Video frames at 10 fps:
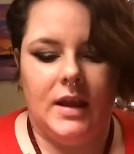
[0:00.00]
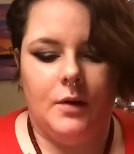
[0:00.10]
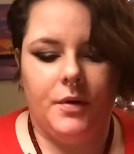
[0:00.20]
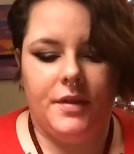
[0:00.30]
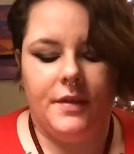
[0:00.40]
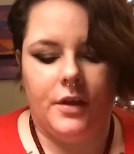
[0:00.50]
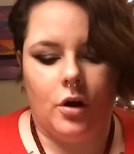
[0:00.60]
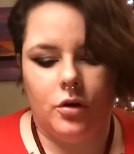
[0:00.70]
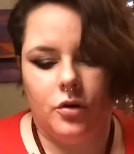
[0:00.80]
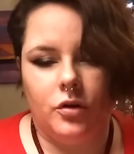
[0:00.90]
within the
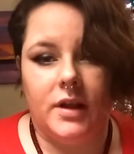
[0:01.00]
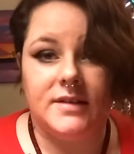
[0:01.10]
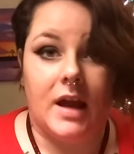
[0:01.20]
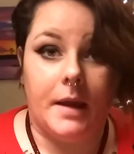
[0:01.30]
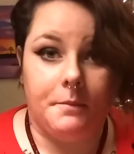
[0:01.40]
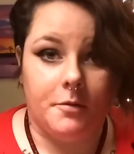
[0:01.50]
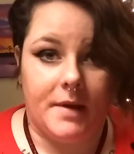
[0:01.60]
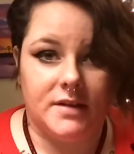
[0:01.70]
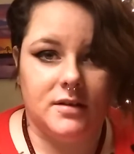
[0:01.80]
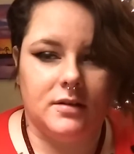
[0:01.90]
article as
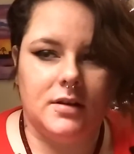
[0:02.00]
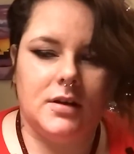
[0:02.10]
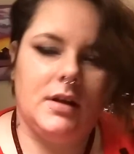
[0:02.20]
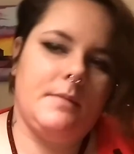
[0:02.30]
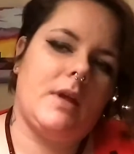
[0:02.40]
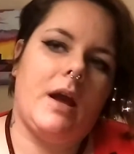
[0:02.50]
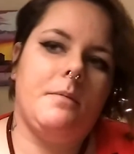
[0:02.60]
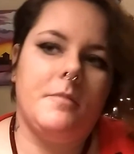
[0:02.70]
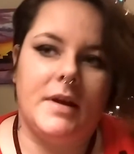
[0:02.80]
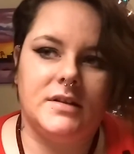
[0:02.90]
hypermasculinity.
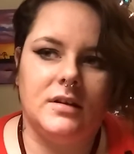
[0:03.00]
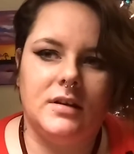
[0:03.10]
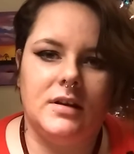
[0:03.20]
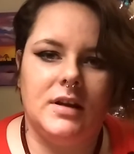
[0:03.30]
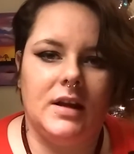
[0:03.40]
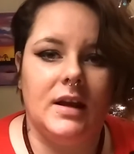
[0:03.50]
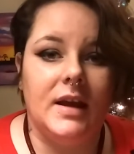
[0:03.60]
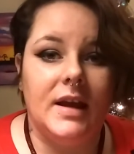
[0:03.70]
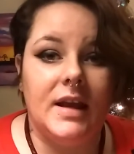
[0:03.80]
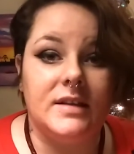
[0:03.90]
Hypermasculinity
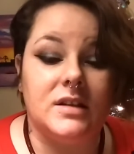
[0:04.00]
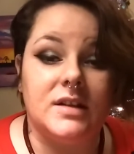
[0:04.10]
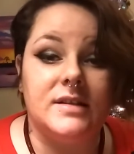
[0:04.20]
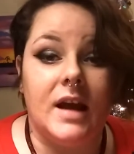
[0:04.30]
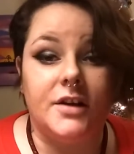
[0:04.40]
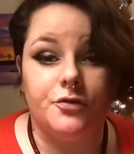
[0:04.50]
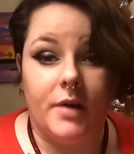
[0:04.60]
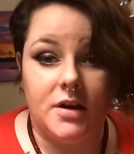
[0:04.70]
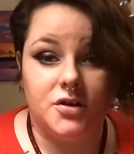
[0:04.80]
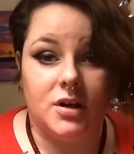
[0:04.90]
is an
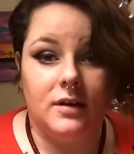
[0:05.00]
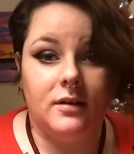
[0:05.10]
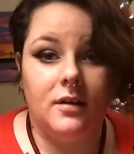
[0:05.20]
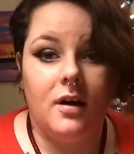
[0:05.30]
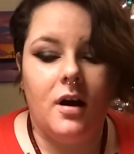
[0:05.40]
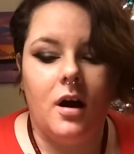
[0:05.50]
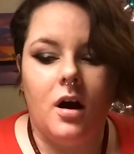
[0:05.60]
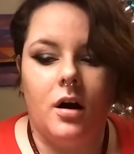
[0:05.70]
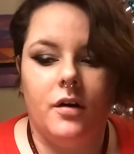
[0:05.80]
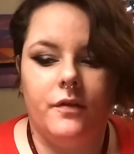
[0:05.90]
exaggeration
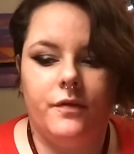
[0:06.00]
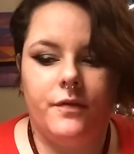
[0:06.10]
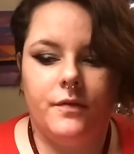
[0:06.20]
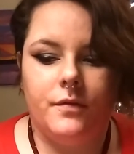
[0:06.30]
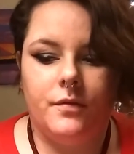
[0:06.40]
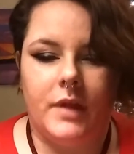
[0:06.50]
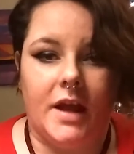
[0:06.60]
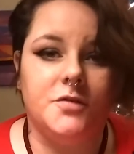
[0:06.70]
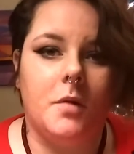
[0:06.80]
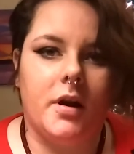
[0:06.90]
of
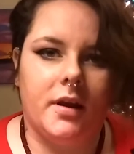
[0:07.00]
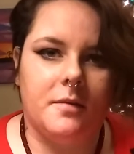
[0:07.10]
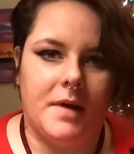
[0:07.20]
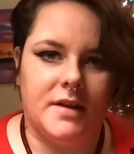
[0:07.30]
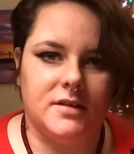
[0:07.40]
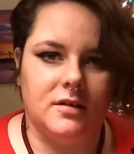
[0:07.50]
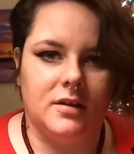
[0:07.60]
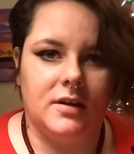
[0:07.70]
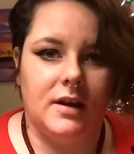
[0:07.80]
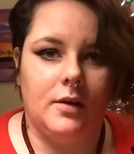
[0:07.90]
hegemonic
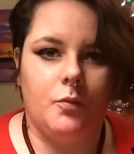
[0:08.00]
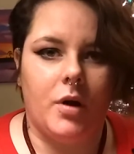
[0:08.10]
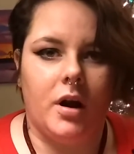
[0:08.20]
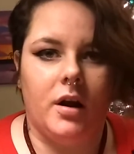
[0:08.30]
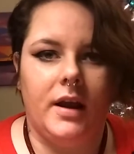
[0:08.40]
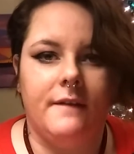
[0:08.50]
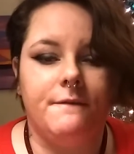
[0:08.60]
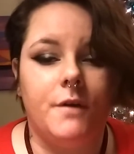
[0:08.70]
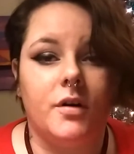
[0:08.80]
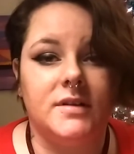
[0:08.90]
masculinity, where it
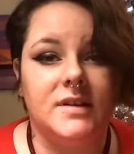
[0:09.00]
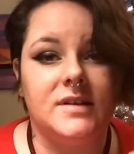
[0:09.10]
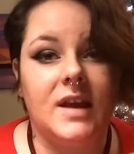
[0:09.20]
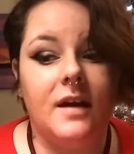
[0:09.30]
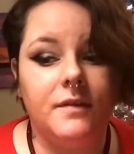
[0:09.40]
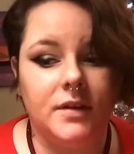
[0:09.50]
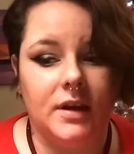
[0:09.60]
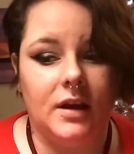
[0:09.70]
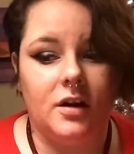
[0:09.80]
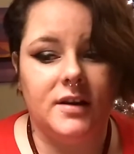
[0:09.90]
focuses
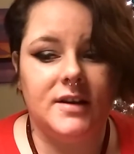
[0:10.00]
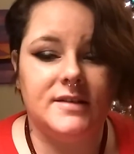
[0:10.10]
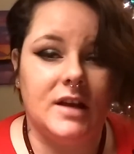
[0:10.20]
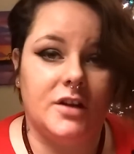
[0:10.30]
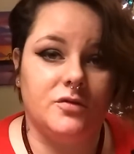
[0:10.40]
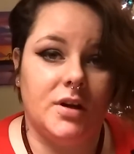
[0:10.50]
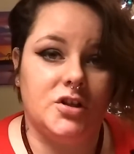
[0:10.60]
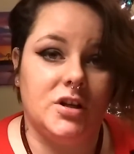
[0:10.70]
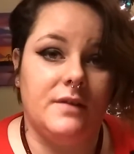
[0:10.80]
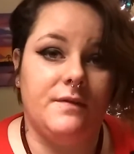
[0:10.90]
heavily on an
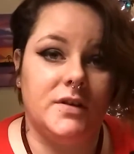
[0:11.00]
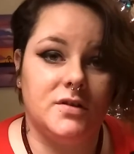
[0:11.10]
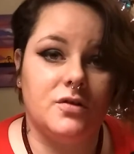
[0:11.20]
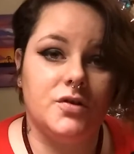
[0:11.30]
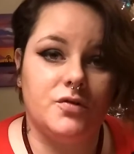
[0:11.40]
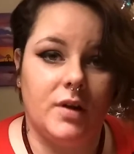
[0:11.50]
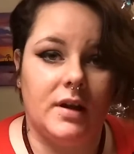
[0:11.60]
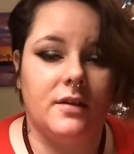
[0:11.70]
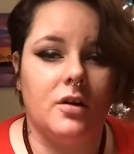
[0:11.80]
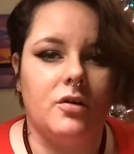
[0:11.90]
exaggeration in physical
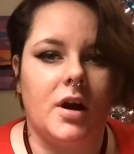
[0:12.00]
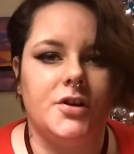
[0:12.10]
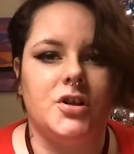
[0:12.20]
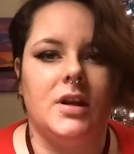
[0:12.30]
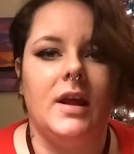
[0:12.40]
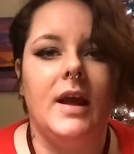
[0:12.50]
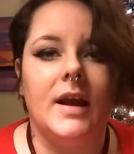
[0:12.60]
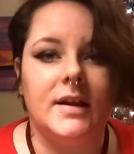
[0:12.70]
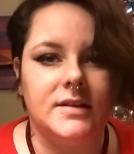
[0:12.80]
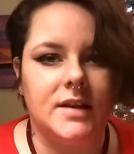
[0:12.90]
strength, aggression,
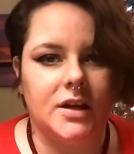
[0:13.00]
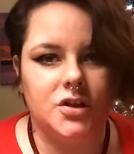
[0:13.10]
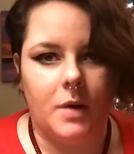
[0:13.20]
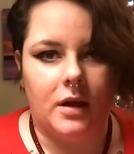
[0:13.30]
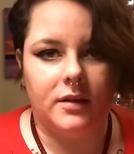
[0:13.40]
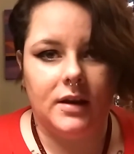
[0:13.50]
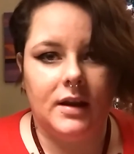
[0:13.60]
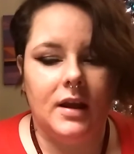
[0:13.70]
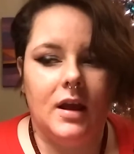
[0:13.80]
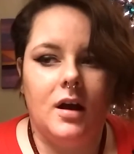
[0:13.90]
and sexuality.